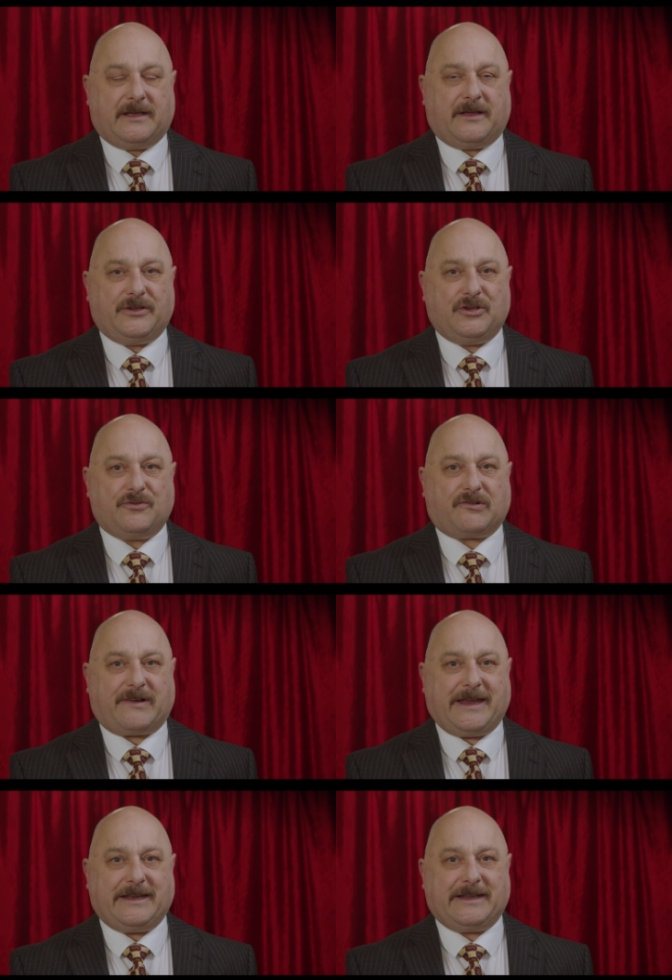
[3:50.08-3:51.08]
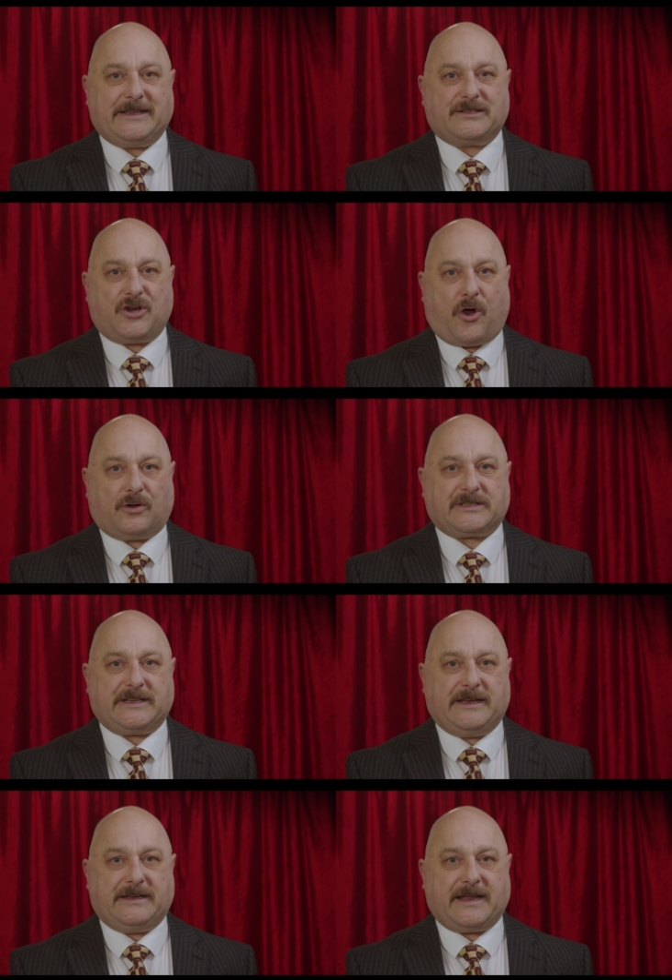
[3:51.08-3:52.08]
and Ukraine is not
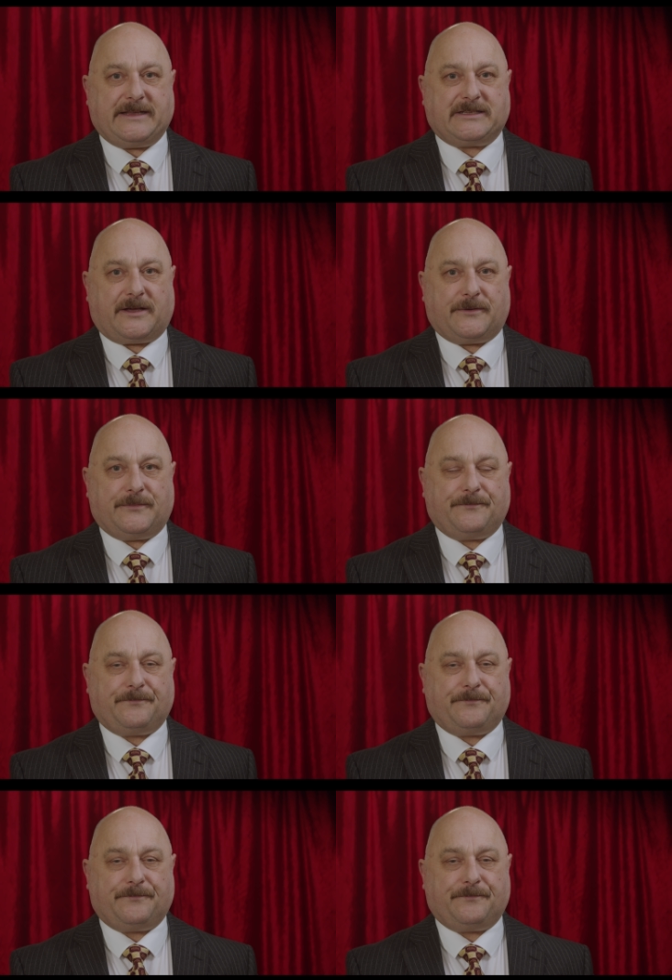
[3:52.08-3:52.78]
in NATO.